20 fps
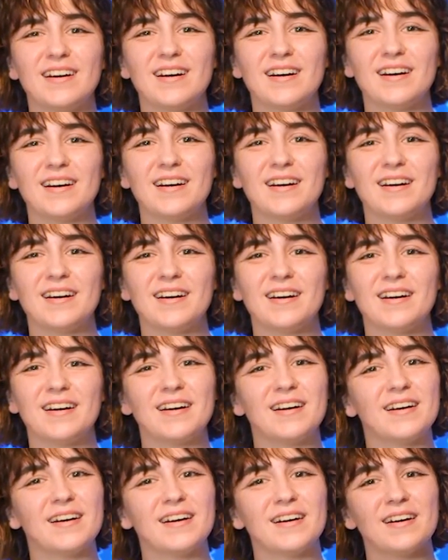
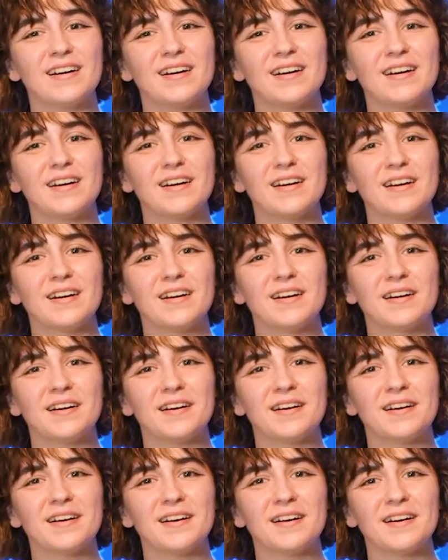
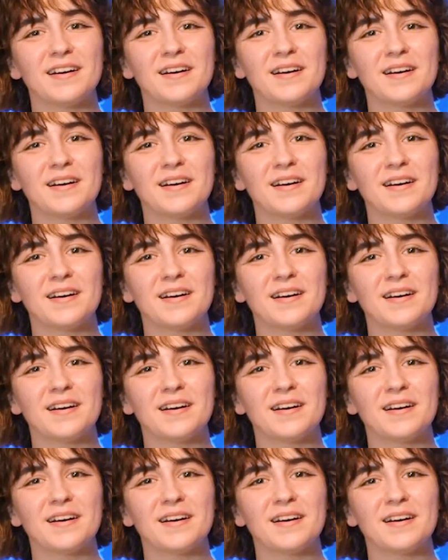Nobody speaks.